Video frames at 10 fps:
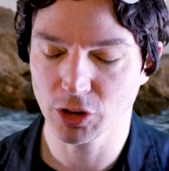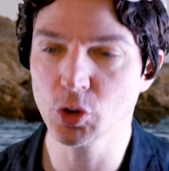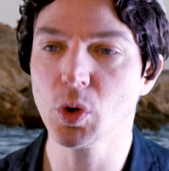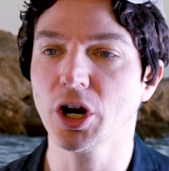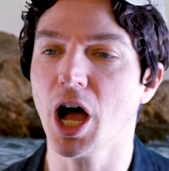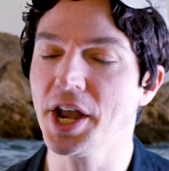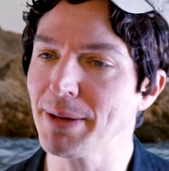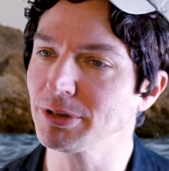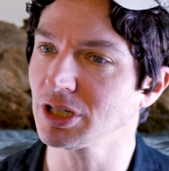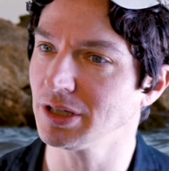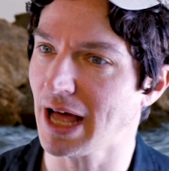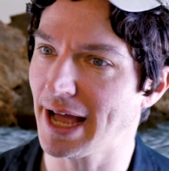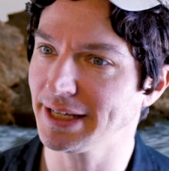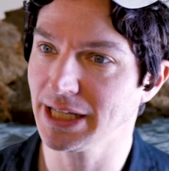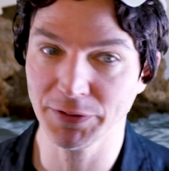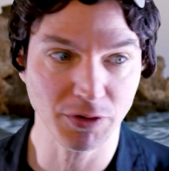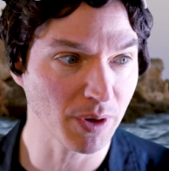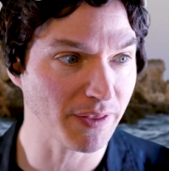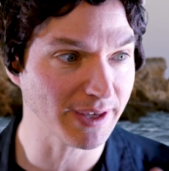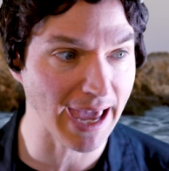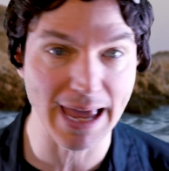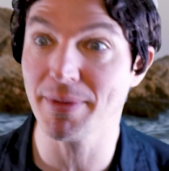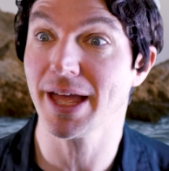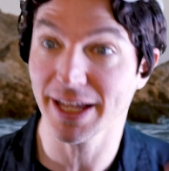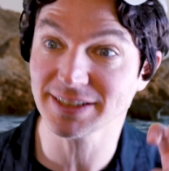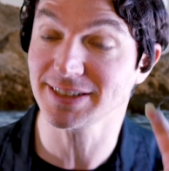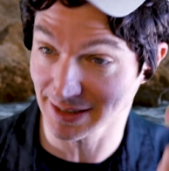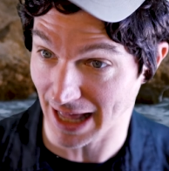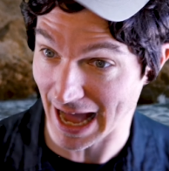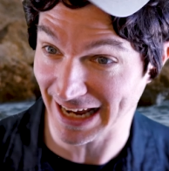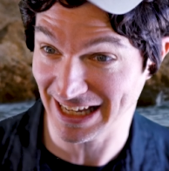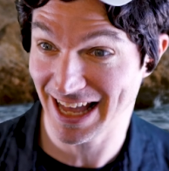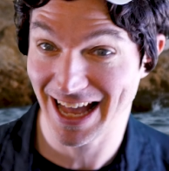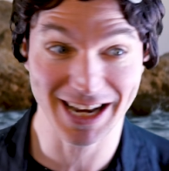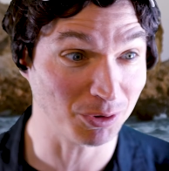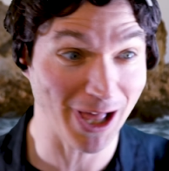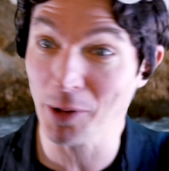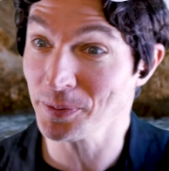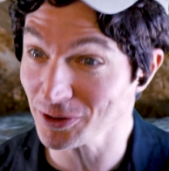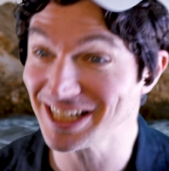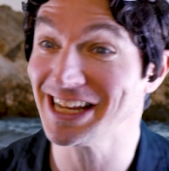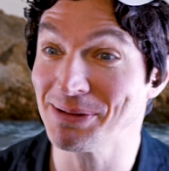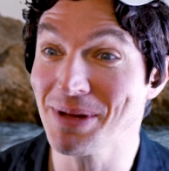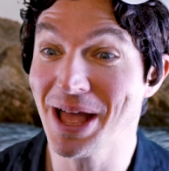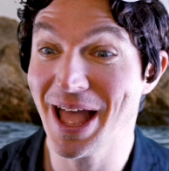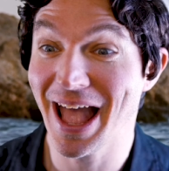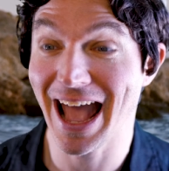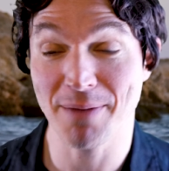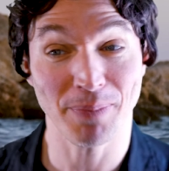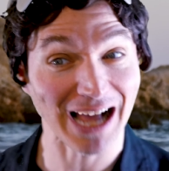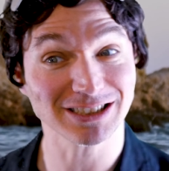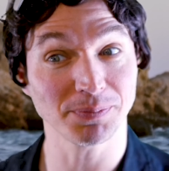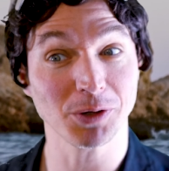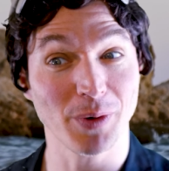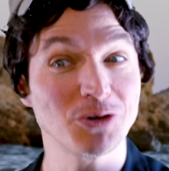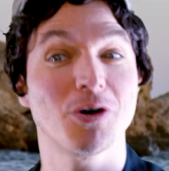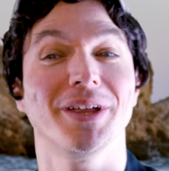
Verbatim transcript: You are unable to lie even when the game is to lie, and it will help your team and possibly win you a